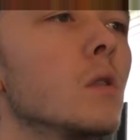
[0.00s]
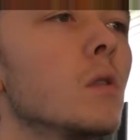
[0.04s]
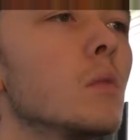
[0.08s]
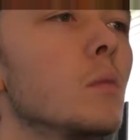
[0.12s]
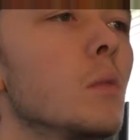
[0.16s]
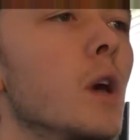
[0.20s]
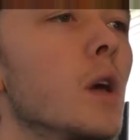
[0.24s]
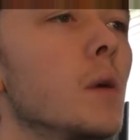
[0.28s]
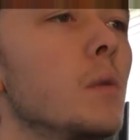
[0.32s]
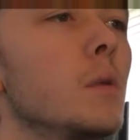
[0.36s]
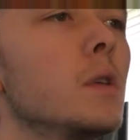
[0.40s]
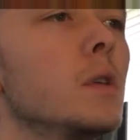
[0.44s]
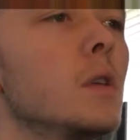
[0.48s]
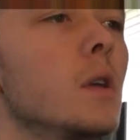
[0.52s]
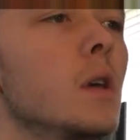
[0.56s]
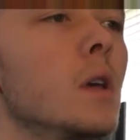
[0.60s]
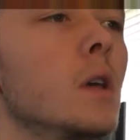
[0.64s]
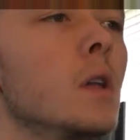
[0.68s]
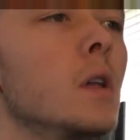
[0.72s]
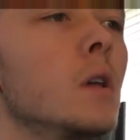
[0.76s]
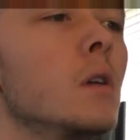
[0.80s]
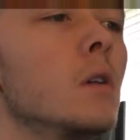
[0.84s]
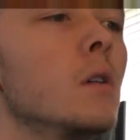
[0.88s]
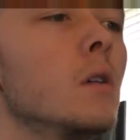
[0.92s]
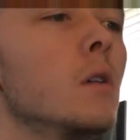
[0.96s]
of the babies
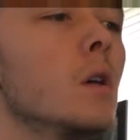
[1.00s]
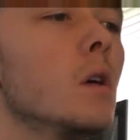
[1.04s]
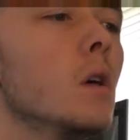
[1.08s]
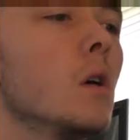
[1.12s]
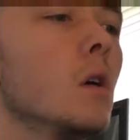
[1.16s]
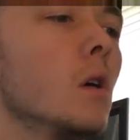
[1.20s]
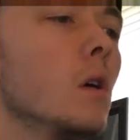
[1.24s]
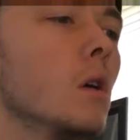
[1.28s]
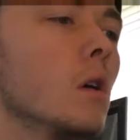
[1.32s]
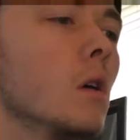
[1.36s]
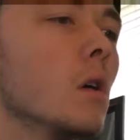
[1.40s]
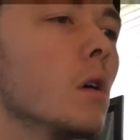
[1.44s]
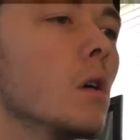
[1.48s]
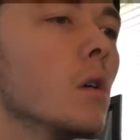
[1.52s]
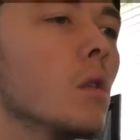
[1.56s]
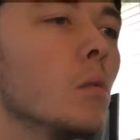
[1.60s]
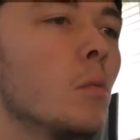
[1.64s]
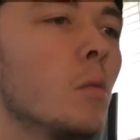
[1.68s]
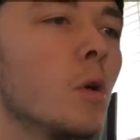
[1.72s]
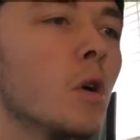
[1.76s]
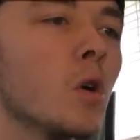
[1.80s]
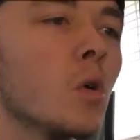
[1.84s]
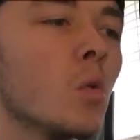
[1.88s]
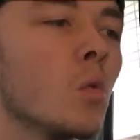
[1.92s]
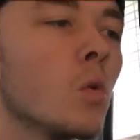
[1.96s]
eating the
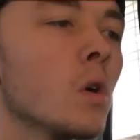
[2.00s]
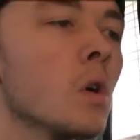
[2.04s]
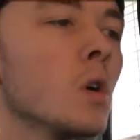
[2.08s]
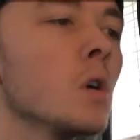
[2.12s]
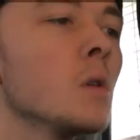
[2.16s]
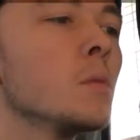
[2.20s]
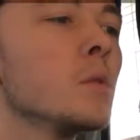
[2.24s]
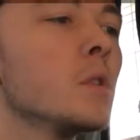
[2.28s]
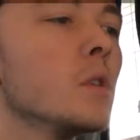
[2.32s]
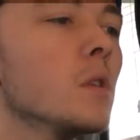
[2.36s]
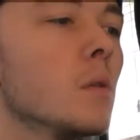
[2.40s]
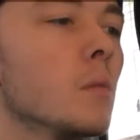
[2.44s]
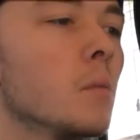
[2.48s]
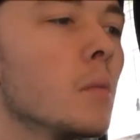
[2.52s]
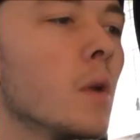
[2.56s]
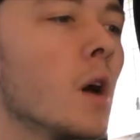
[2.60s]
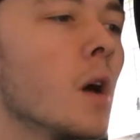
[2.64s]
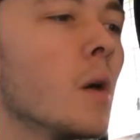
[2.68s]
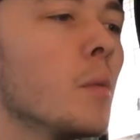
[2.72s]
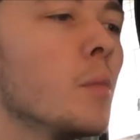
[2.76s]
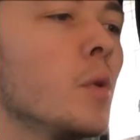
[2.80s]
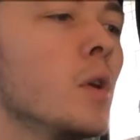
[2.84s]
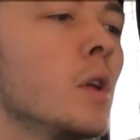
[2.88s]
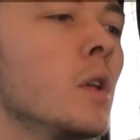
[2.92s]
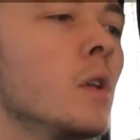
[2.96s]
butterworms, and
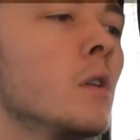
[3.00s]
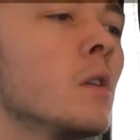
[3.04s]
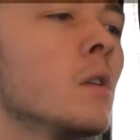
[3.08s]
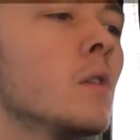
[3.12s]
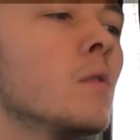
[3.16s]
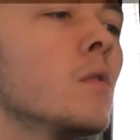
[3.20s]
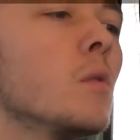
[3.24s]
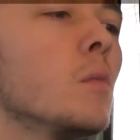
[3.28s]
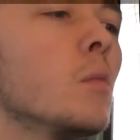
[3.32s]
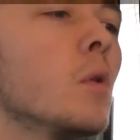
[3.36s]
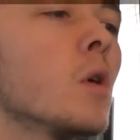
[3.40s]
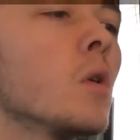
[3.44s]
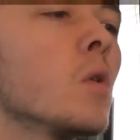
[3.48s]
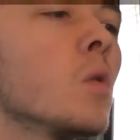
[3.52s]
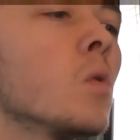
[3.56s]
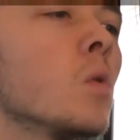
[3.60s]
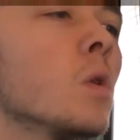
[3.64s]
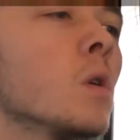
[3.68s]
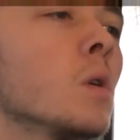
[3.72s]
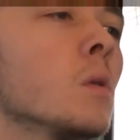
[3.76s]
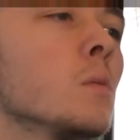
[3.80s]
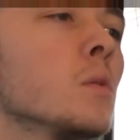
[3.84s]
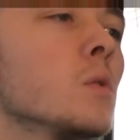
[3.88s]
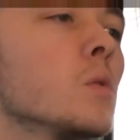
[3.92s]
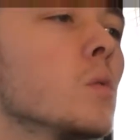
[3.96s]
my opinion of the
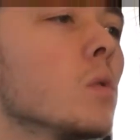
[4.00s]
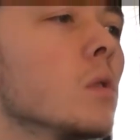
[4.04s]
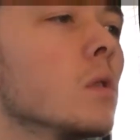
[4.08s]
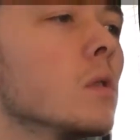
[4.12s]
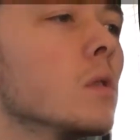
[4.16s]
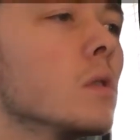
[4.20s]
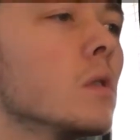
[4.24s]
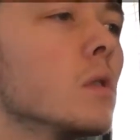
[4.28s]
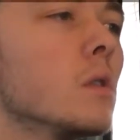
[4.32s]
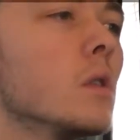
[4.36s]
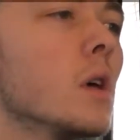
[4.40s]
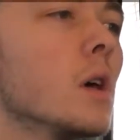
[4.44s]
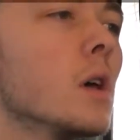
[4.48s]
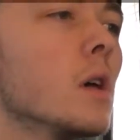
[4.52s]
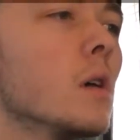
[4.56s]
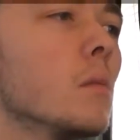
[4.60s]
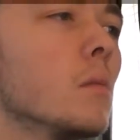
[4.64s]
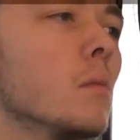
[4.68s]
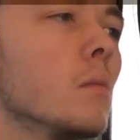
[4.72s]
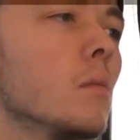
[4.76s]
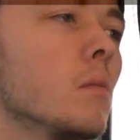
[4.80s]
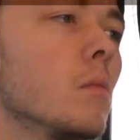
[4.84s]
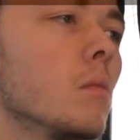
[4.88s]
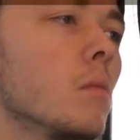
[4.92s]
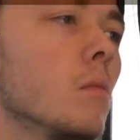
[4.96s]
butterworms was
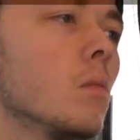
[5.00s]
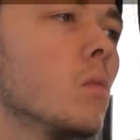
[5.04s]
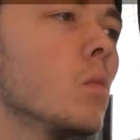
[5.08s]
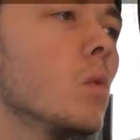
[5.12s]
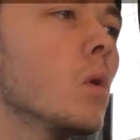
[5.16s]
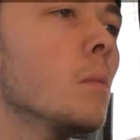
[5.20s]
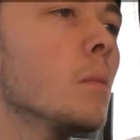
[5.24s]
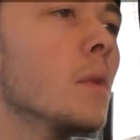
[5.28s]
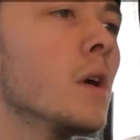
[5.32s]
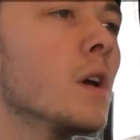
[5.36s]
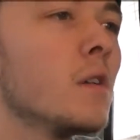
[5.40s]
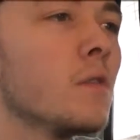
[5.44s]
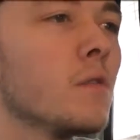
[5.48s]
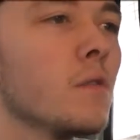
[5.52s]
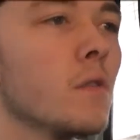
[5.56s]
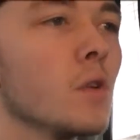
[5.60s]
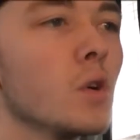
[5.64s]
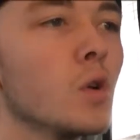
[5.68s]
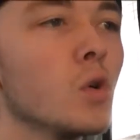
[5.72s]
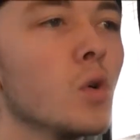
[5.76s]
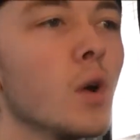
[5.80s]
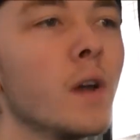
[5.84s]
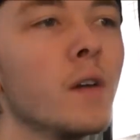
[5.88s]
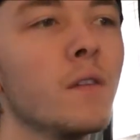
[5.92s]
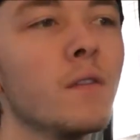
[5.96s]
they will make for
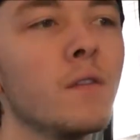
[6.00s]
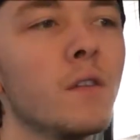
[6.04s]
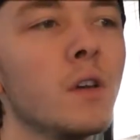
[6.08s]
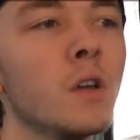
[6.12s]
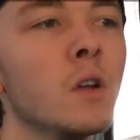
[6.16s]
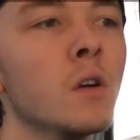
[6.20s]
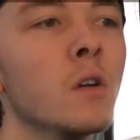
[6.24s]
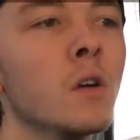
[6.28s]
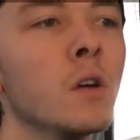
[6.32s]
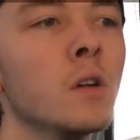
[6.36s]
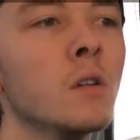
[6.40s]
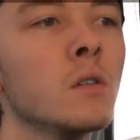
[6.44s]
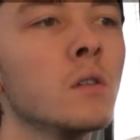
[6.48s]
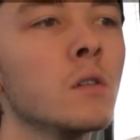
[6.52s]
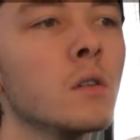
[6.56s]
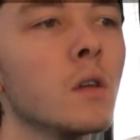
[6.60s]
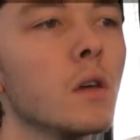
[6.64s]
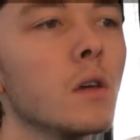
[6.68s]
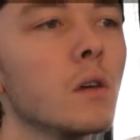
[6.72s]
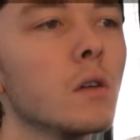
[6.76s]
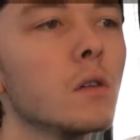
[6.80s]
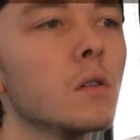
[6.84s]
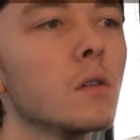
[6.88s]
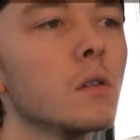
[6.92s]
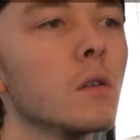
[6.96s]
great feeder
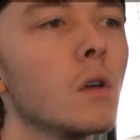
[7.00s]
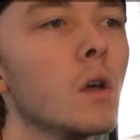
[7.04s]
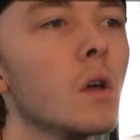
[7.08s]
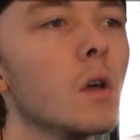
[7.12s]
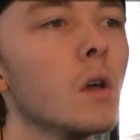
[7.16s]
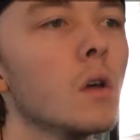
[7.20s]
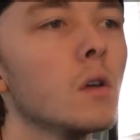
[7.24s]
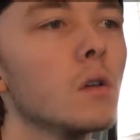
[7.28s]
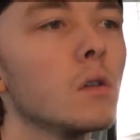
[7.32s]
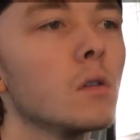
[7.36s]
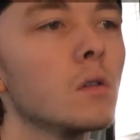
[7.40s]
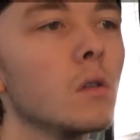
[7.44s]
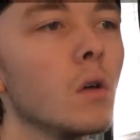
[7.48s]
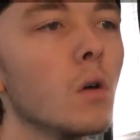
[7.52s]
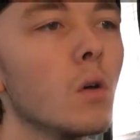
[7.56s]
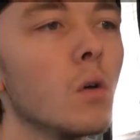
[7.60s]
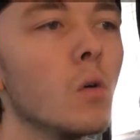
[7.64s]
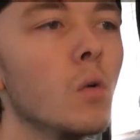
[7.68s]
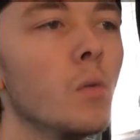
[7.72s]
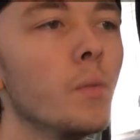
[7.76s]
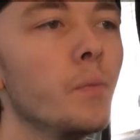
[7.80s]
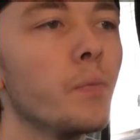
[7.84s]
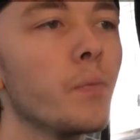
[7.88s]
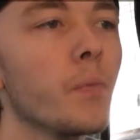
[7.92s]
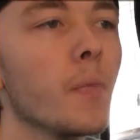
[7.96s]
insects.
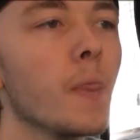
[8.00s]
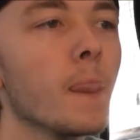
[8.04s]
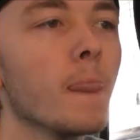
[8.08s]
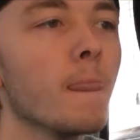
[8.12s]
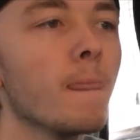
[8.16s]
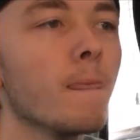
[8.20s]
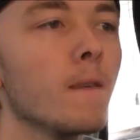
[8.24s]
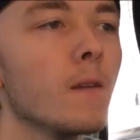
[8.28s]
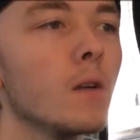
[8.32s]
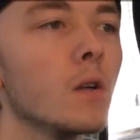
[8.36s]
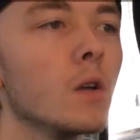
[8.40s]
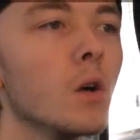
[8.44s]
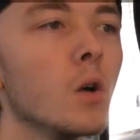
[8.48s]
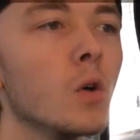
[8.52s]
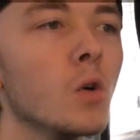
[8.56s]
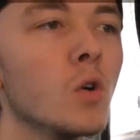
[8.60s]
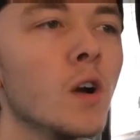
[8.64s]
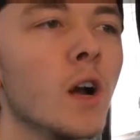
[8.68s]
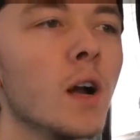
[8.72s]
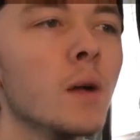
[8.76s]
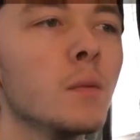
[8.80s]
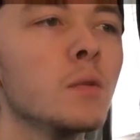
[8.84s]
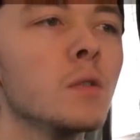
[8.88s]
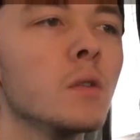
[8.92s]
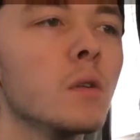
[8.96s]
So go
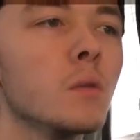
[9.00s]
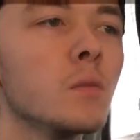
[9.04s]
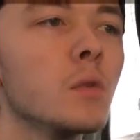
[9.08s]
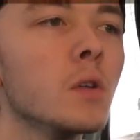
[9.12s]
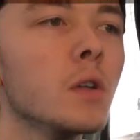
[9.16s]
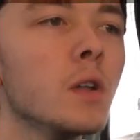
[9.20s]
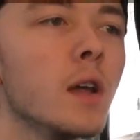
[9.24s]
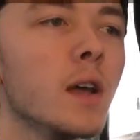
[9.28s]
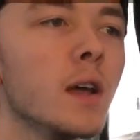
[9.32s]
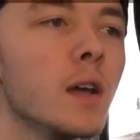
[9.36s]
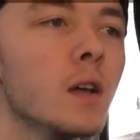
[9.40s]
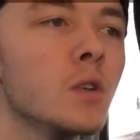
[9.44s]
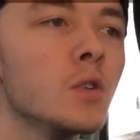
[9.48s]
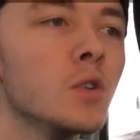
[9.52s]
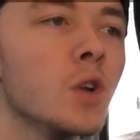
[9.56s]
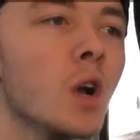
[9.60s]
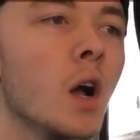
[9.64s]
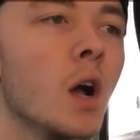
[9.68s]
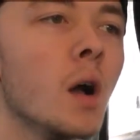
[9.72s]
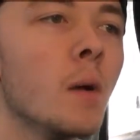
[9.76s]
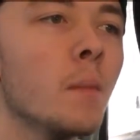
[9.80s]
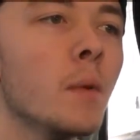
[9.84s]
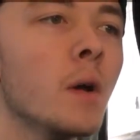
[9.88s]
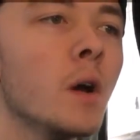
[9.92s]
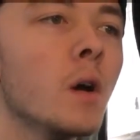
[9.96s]
grab some today and
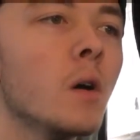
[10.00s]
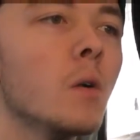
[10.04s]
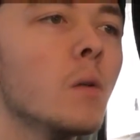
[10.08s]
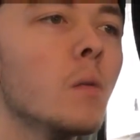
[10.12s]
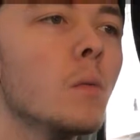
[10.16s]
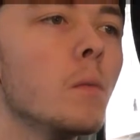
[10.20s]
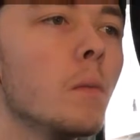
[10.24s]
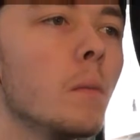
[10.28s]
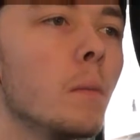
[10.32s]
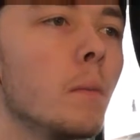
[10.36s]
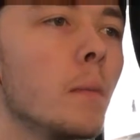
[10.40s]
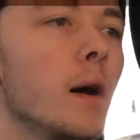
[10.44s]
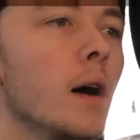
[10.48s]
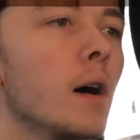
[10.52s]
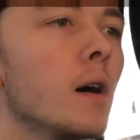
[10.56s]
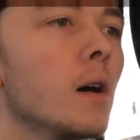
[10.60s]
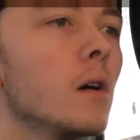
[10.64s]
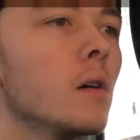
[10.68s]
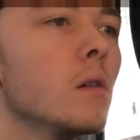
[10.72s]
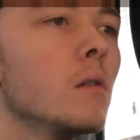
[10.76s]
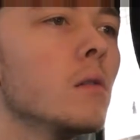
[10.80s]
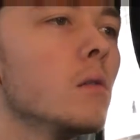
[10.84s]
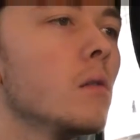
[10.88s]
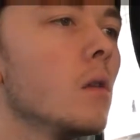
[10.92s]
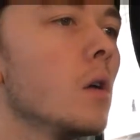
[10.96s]
try them out.
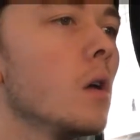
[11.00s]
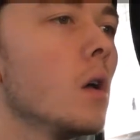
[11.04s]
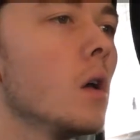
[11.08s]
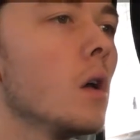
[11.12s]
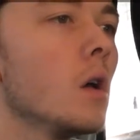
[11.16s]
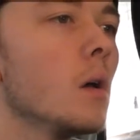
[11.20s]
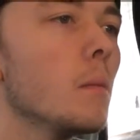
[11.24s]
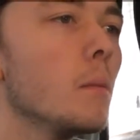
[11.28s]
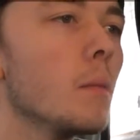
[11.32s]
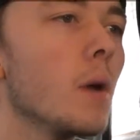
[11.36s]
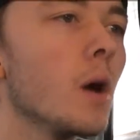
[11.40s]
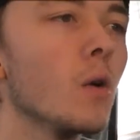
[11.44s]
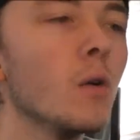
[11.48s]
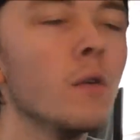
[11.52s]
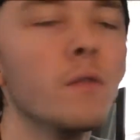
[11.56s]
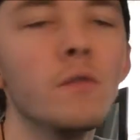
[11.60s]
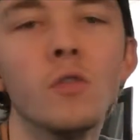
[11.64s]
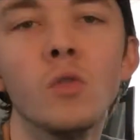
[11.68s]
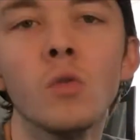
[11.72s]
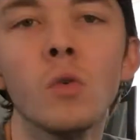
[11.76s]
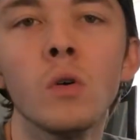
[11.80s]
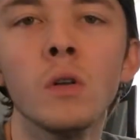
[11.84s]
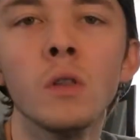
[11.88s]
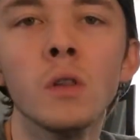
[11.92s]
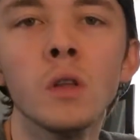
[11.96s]
My
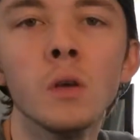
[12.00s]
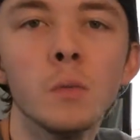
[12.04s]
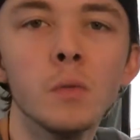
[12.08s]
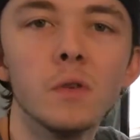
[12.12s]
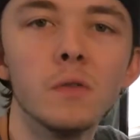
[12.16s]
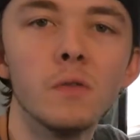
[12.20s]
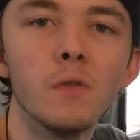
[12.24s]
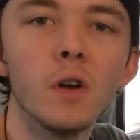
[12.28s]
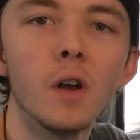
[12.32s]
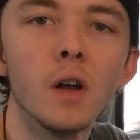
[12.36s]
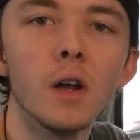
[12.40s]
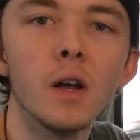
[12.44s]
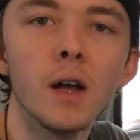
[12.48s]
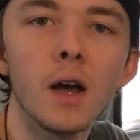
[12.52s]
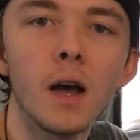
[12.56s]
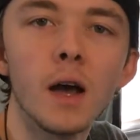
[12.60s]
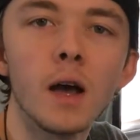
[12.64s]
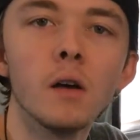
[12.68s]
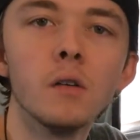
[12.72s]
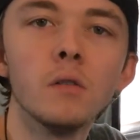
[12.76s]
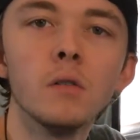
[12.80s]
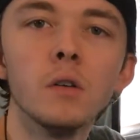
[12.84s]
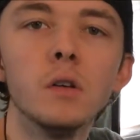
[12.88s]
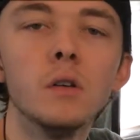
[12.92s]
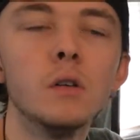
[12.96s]
review on them is very
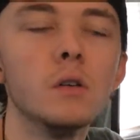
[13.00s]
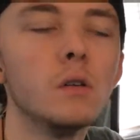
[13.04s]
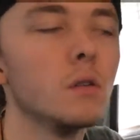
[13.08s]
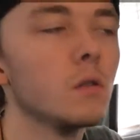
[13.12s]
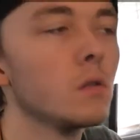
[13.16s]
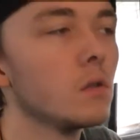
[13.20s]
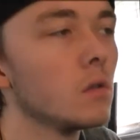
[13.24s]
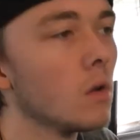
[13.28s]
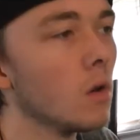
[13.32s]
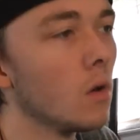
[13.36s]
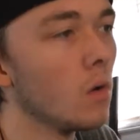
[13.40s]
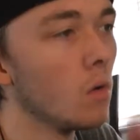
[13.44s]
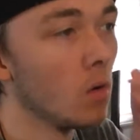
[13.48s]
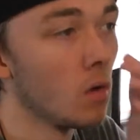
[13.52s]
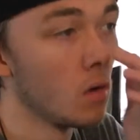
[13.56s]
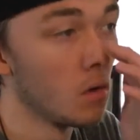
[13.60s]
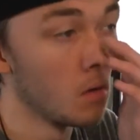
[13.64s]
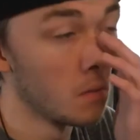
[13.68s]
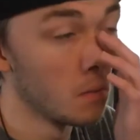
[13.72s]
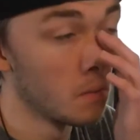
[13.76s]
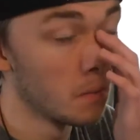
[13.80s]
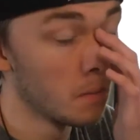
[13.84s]
highly. So